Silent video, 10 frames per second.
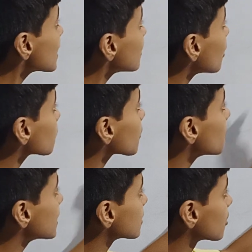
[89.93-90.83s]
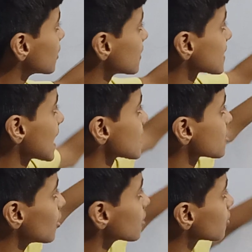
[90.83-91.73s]
not from internal sides,
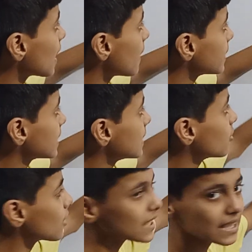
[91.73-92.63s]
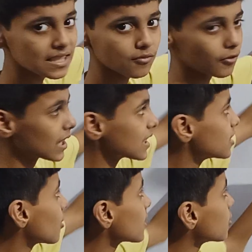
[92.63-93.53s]
not gravity, not its weight,
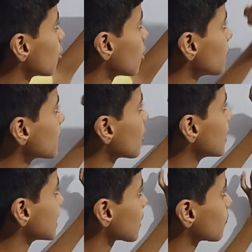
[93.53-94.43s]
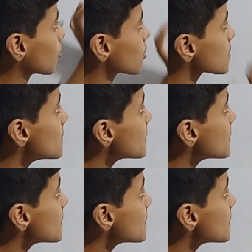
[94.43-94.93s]
not normal contact force.